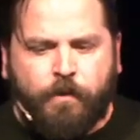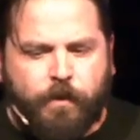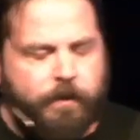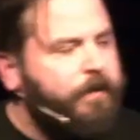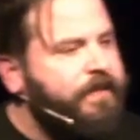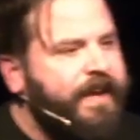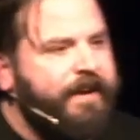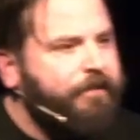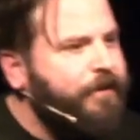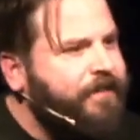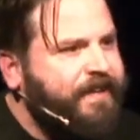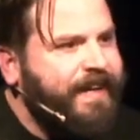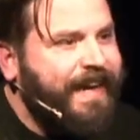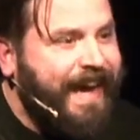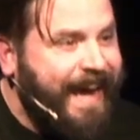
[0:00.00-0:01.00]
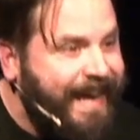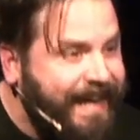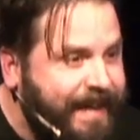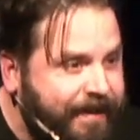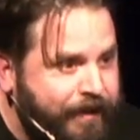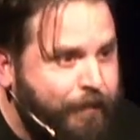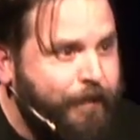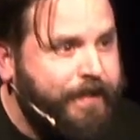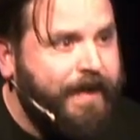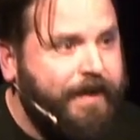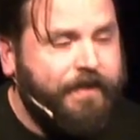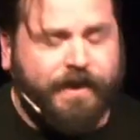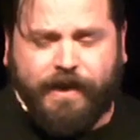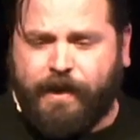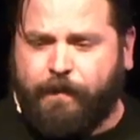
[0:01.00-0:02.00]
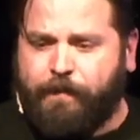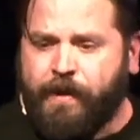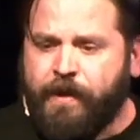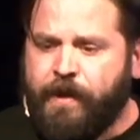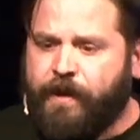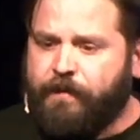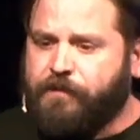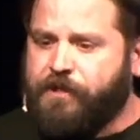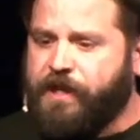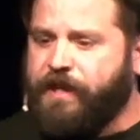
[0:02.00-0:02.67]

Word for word: We will never see any of it without the help of